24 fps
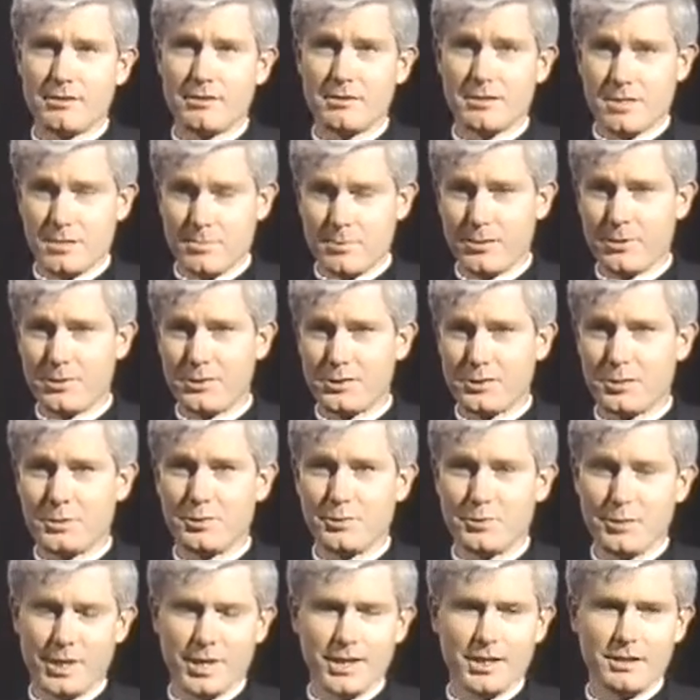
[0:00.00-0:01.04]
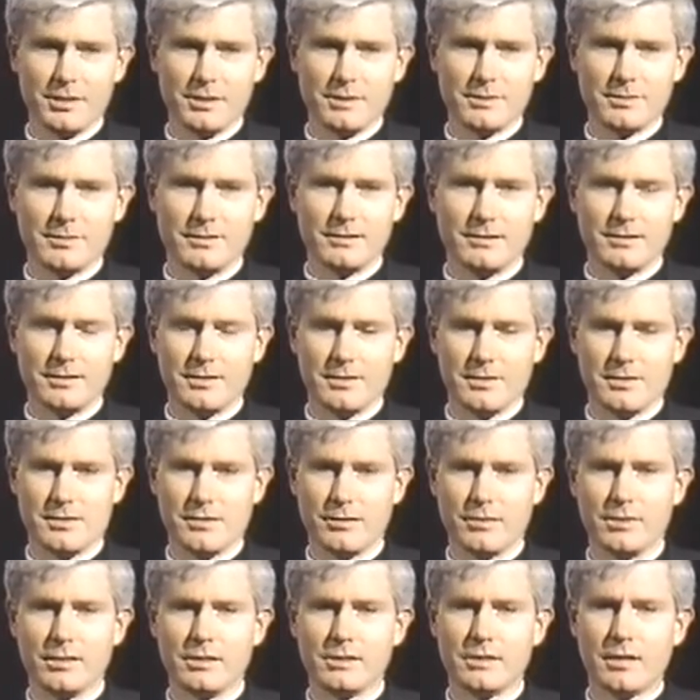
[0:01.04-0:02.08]
and the spiritual reading and so
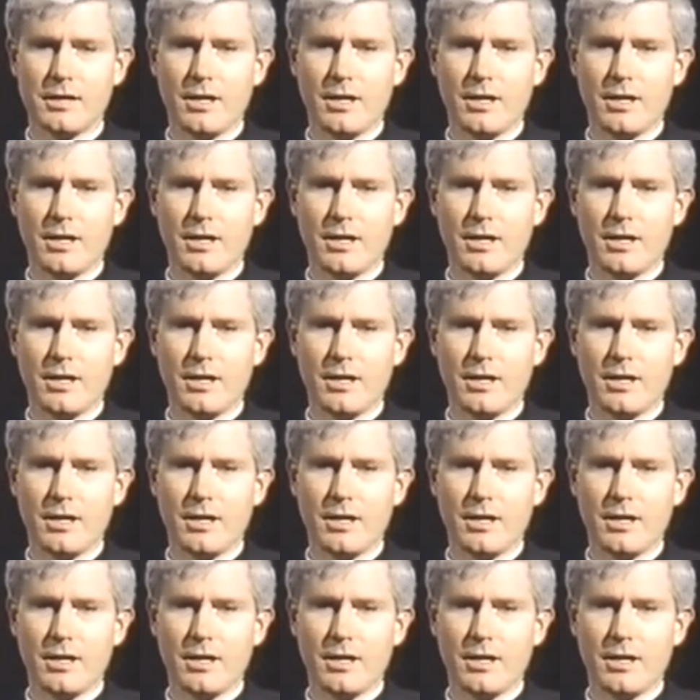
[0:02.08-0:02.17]
on.